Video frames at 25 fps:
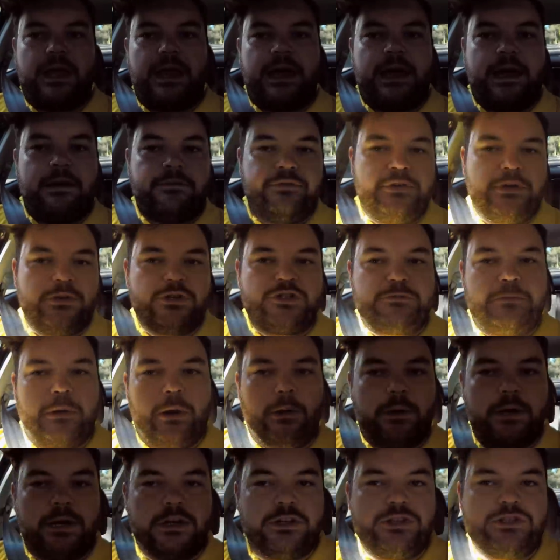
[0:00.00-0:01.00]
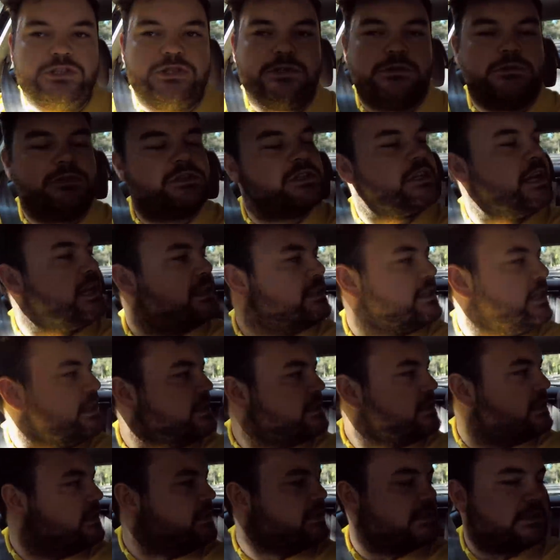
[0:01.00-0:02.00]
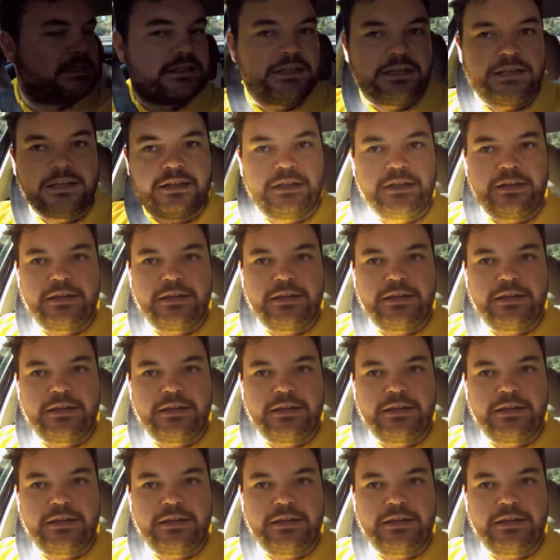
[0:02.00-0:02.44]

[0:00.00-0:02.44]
Have you spoken to Zlatan since?